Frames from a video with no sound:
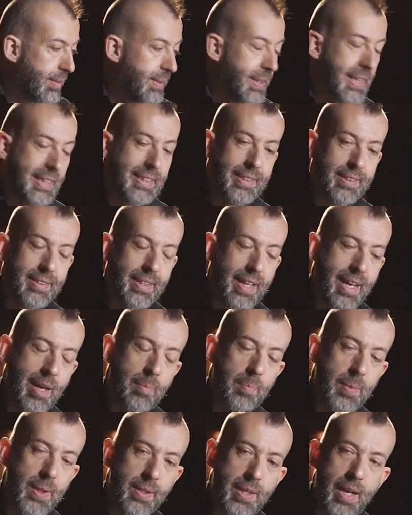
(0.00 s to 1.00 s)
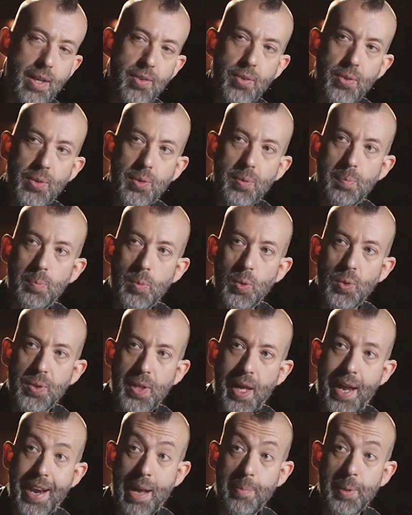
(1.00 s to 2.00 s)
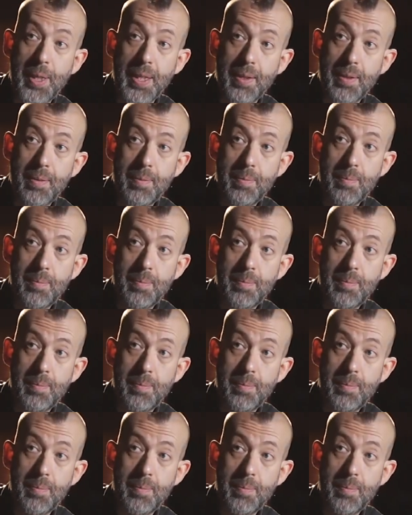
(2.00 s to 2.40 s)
this amp can handle more dynamic